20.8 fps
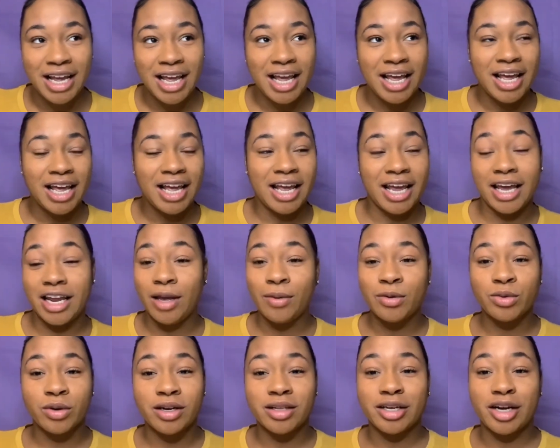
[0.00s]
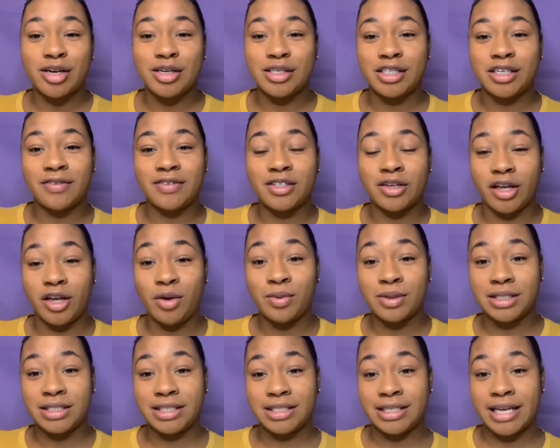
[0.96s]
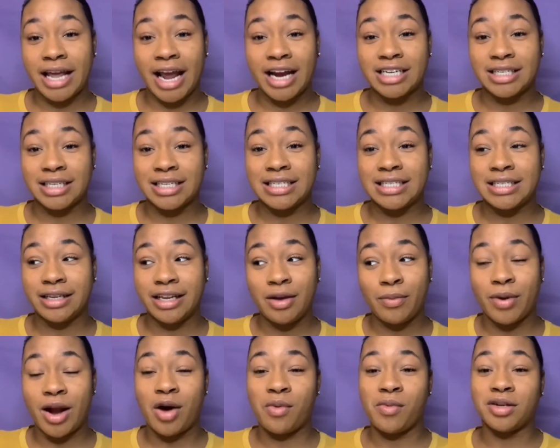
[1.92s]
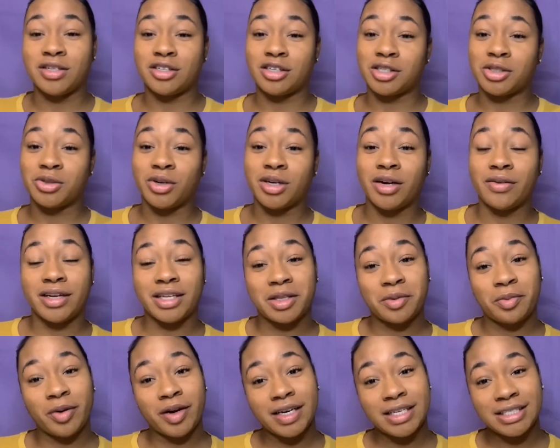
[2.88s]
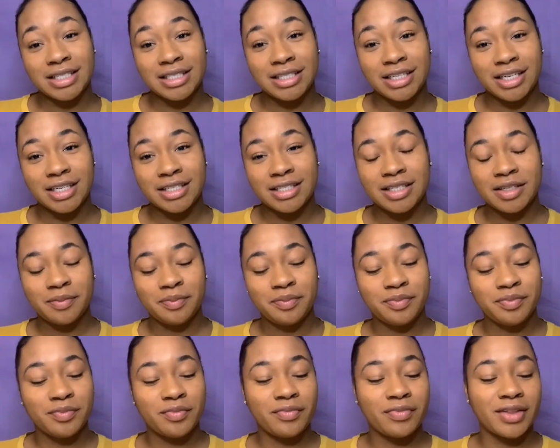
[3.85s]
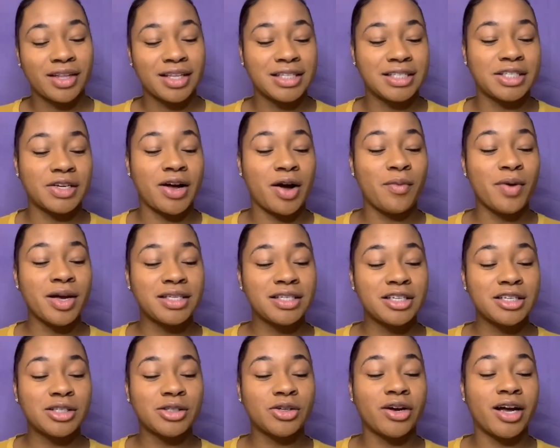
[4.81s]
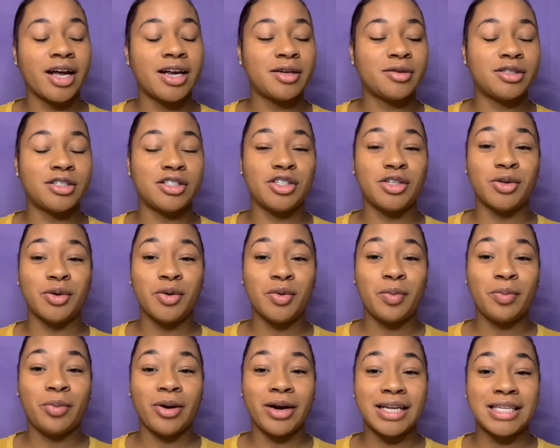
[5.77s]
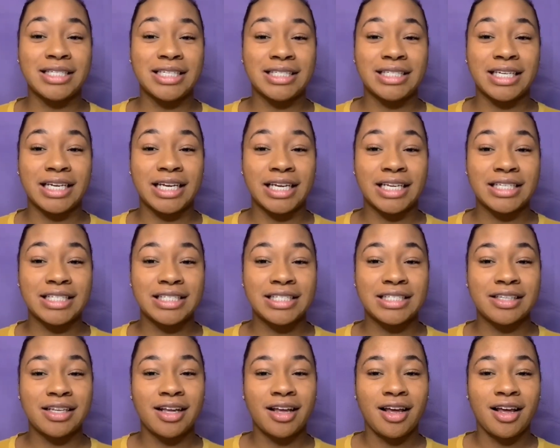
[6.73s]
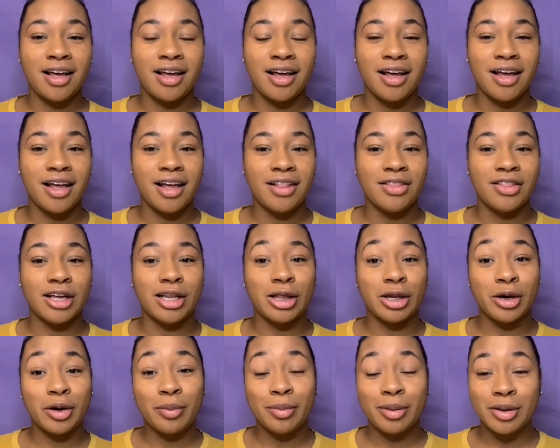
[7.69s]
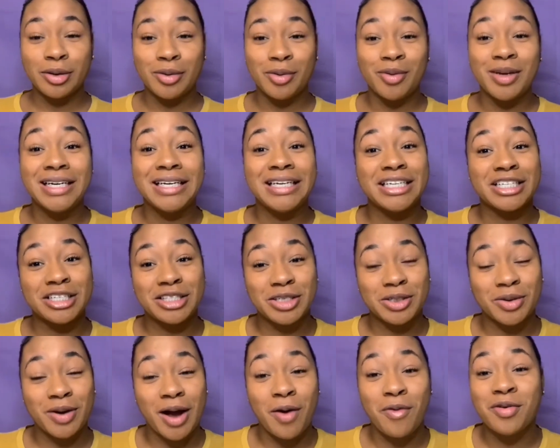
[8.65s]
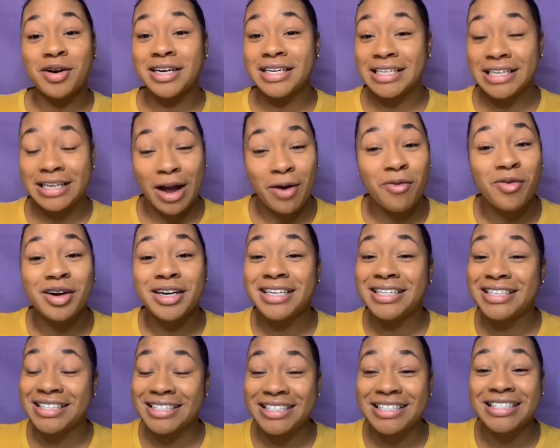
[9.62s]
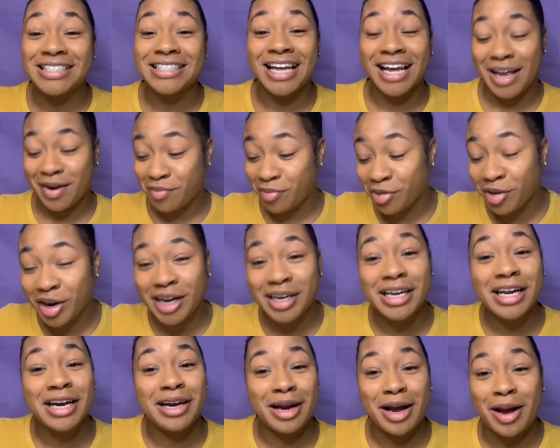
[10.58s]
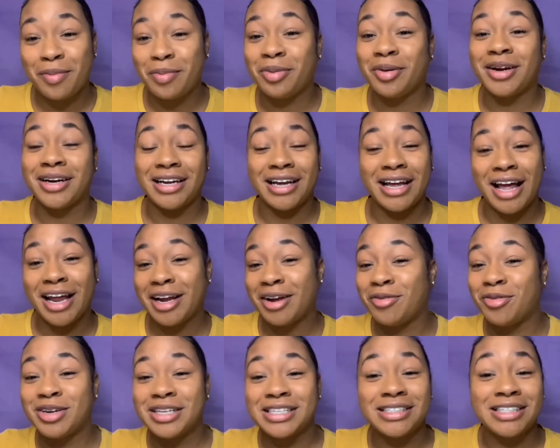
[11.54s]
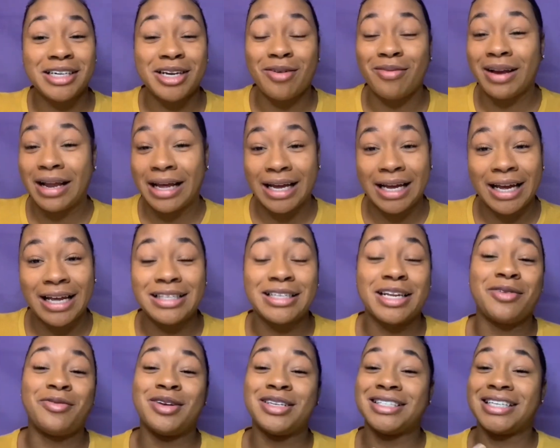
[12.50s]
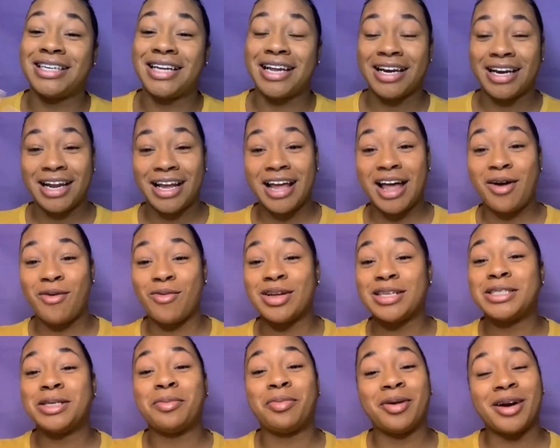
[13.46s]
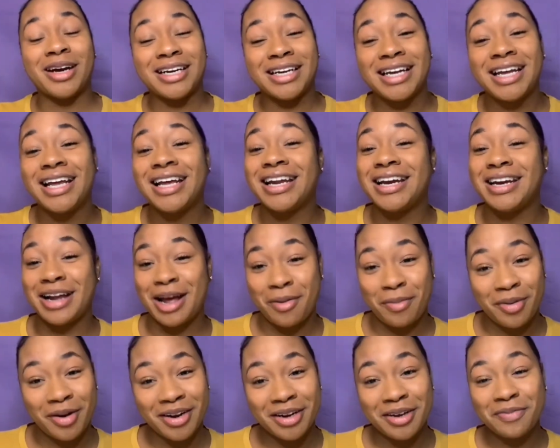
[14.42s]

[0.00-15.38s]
And he was working third shift, so he was actually asleep when I went to the store to go get the pregnancy test. So I went to the store, got 2 pregnancy tests. The clear blue digital. I wanted it to say pregnant, not pregnant. I didn't want to see no lines. I don't want to see none of that. I want to see pregnant, not pregnant.